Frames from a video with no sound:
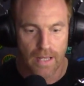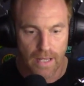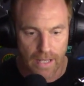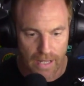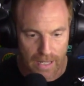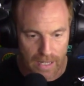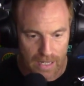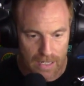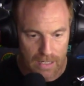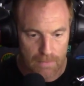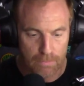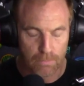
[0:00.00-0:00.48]

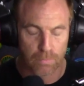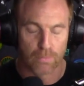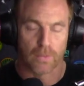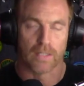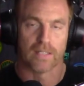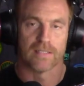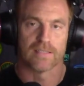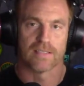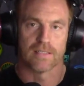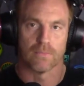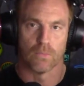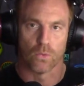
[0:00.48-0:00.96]
He
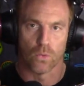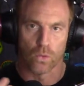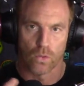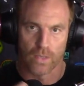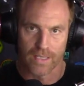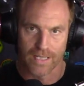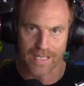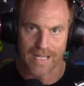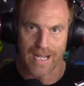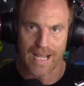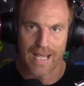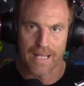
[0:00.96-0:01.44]
brings them all
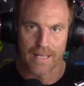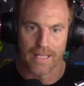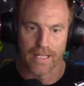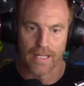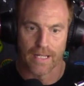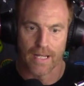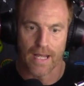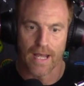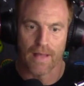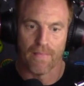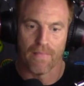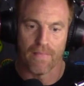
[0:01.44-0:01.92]

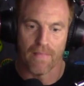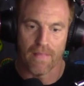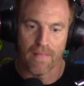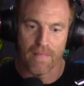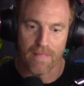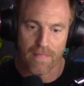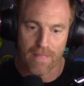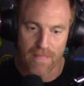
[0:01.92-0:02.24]
together, and